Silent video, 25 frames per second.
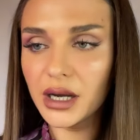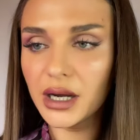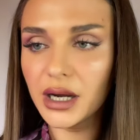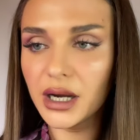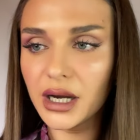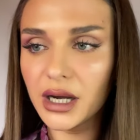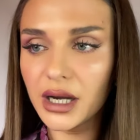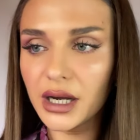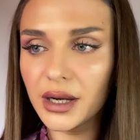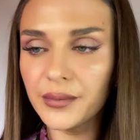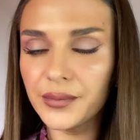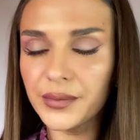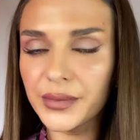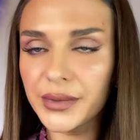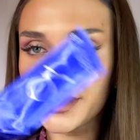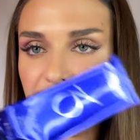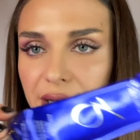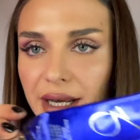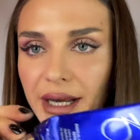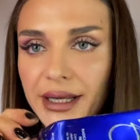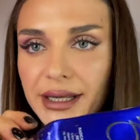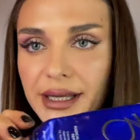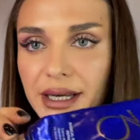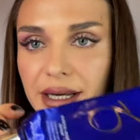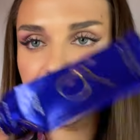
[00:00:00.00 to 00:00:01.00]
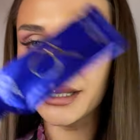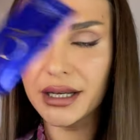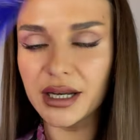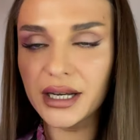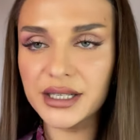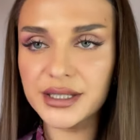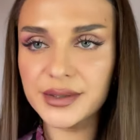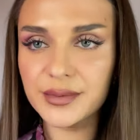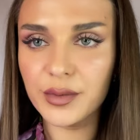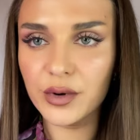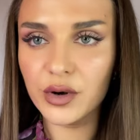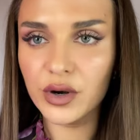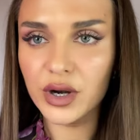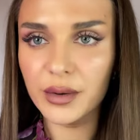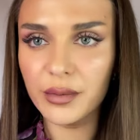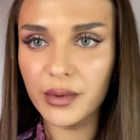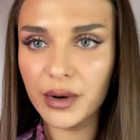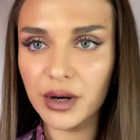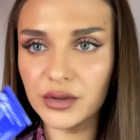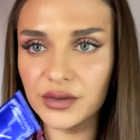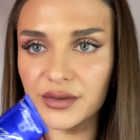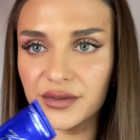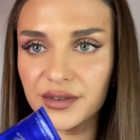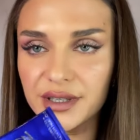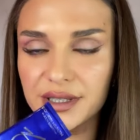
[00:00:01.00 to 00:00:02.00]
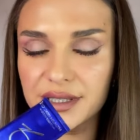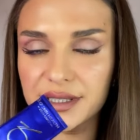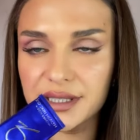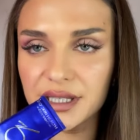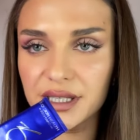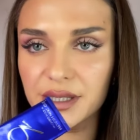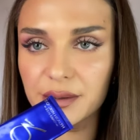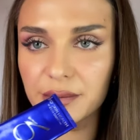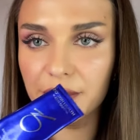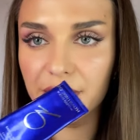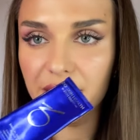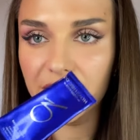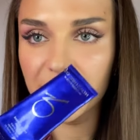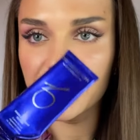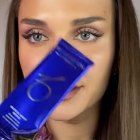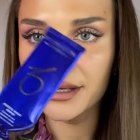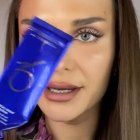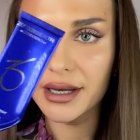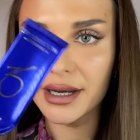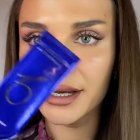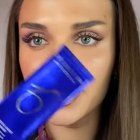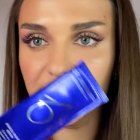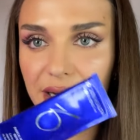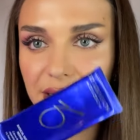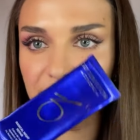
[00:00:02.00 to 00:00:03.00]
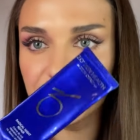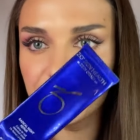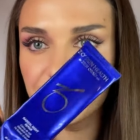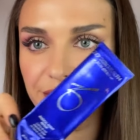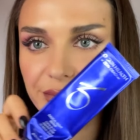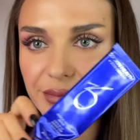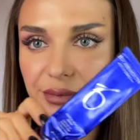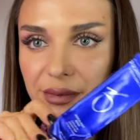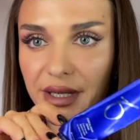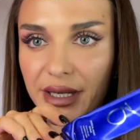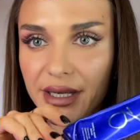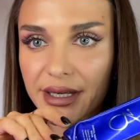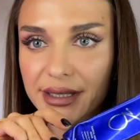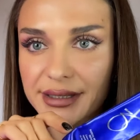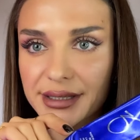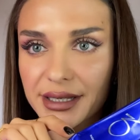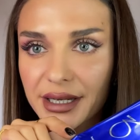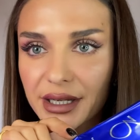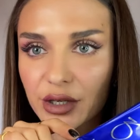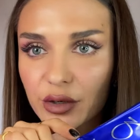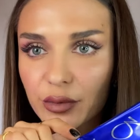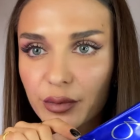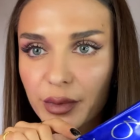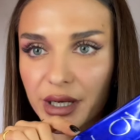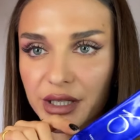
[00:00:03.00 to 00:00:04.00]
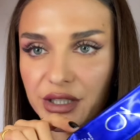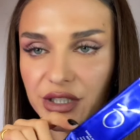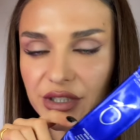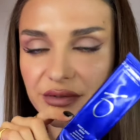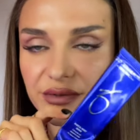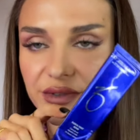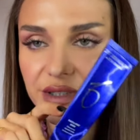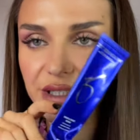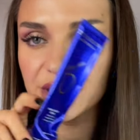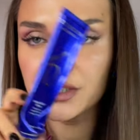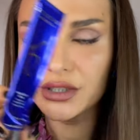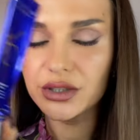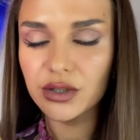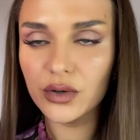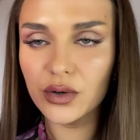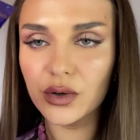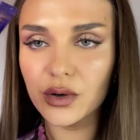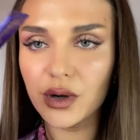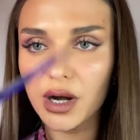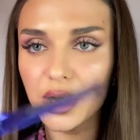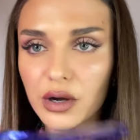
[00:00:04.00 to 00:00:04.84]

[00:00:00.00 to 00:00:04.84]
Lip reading: Again, I spoke about this in my Zainobaji video.